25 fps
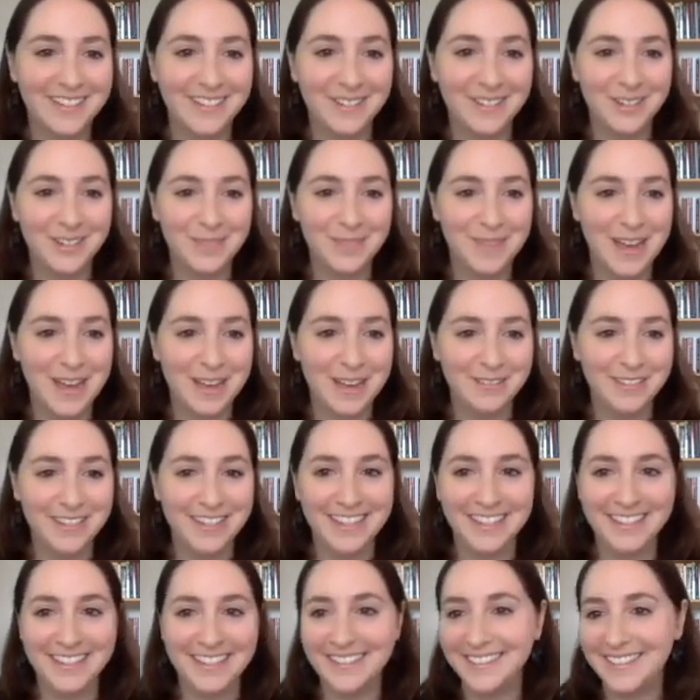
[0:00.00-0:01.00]
nerd
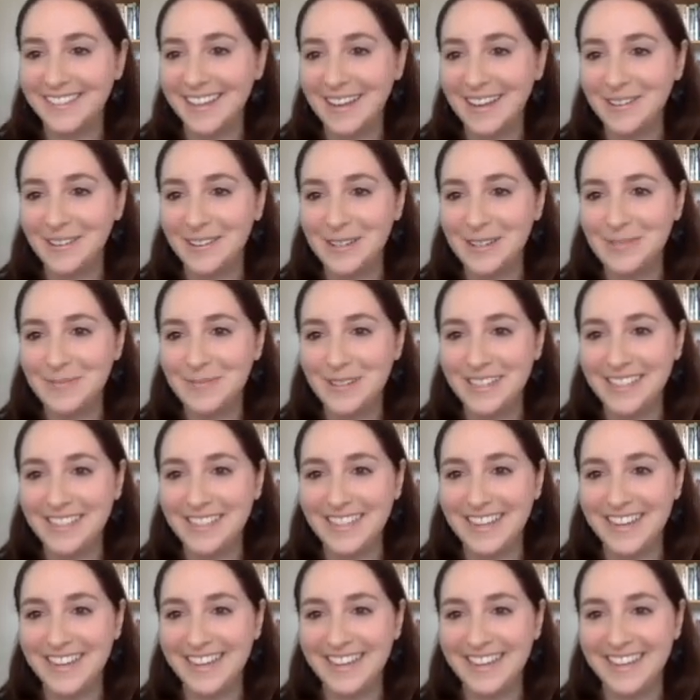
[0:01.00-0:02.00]
mafia. I really yeah.
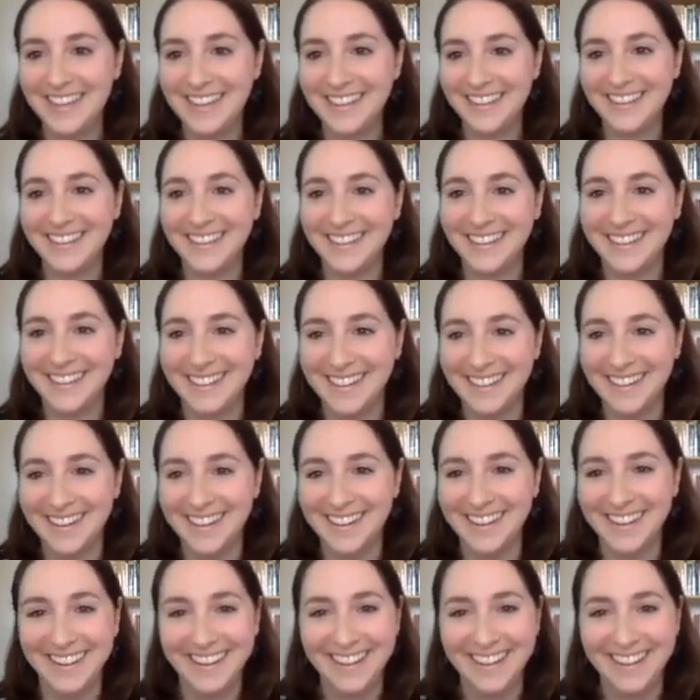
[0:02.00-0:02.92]
appreciate it.